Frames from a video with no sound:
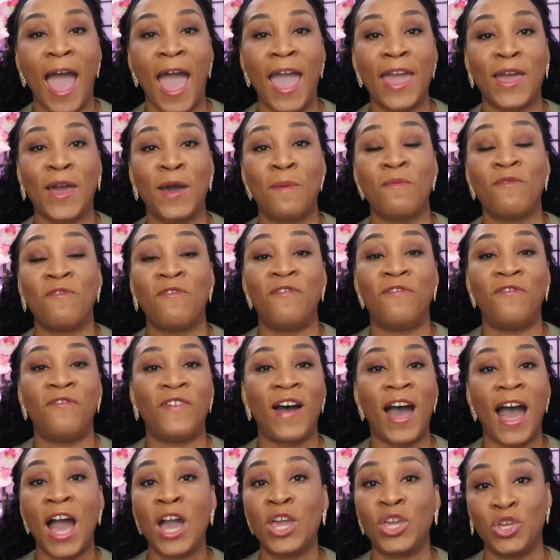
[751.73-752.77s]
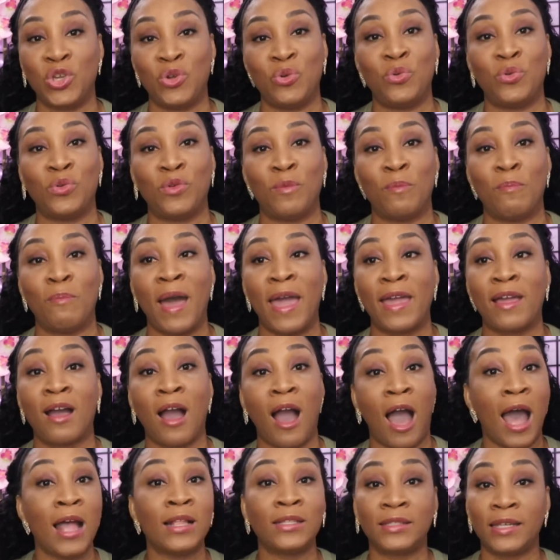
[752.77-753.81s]
I am valued. My
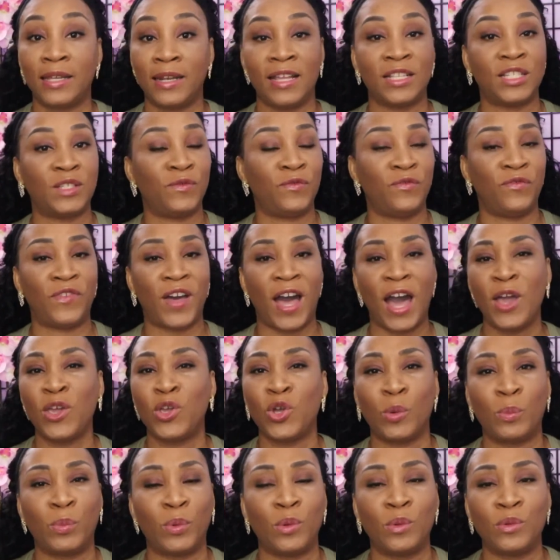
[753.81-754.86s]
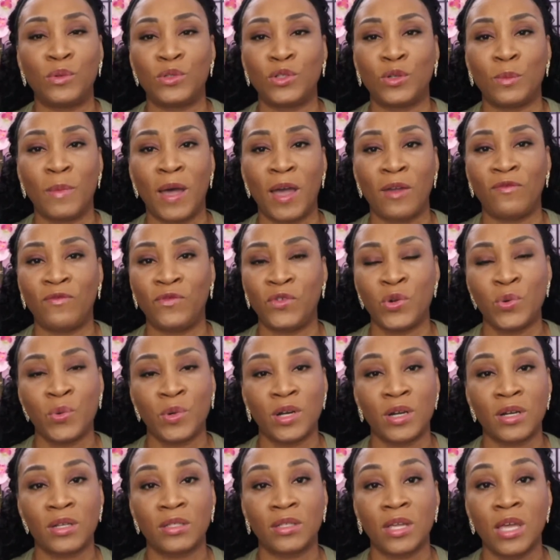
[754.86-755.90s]
content is valuable to my
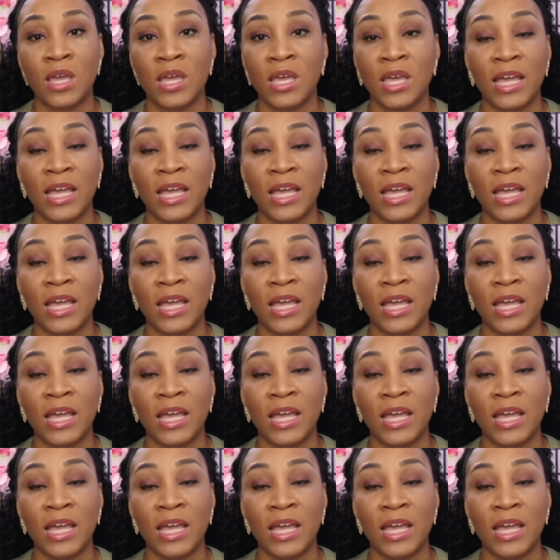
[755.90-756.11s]
viewers.